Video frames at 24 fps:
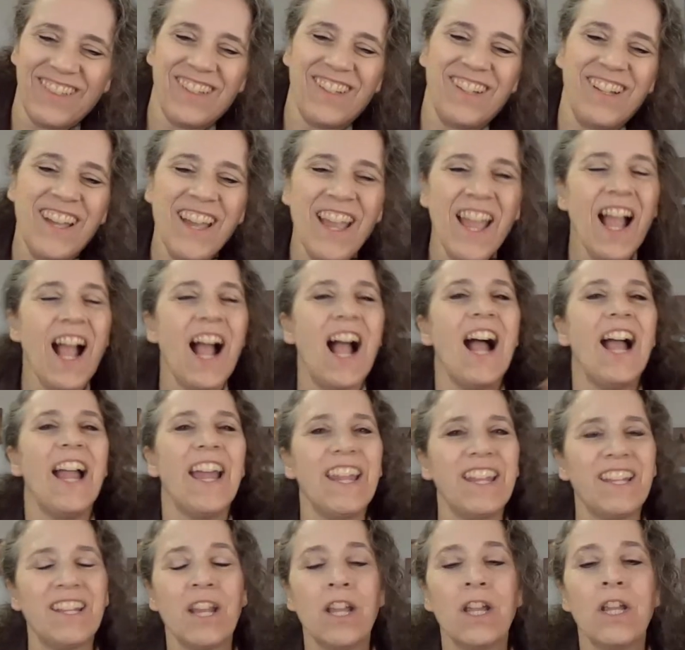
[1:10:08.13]

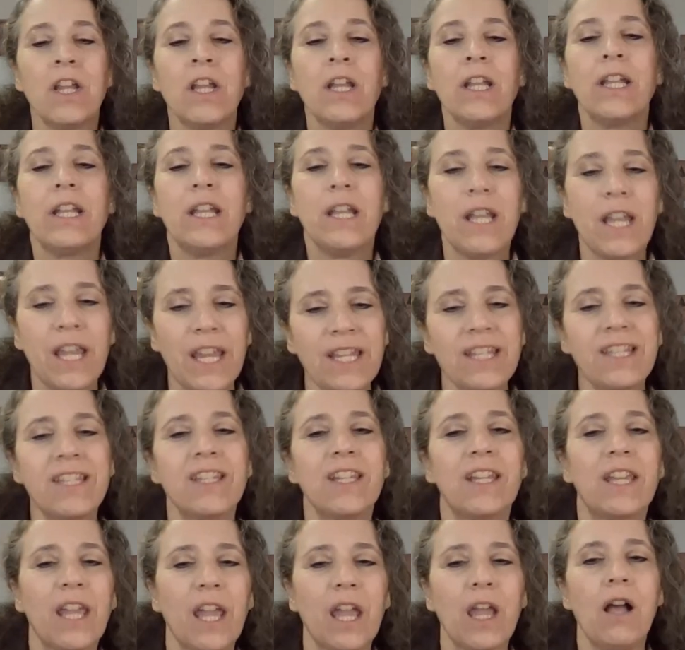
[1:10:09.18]
I need
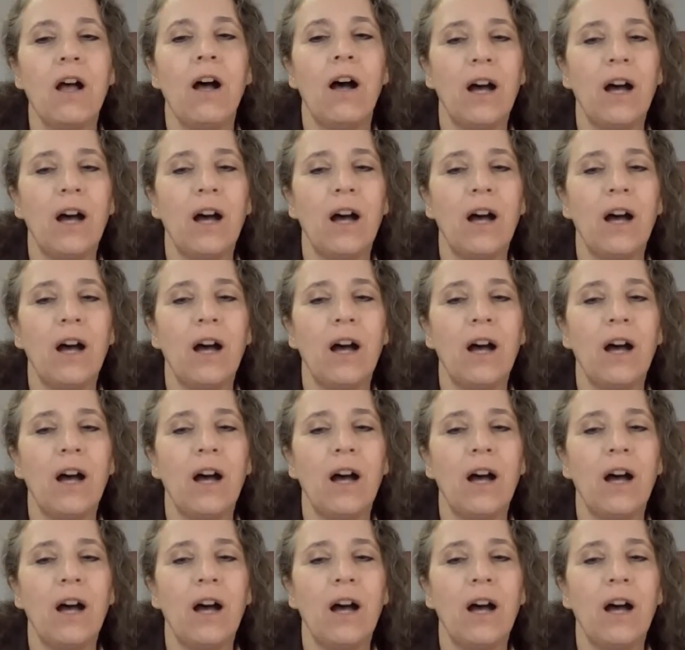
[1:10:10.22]
to get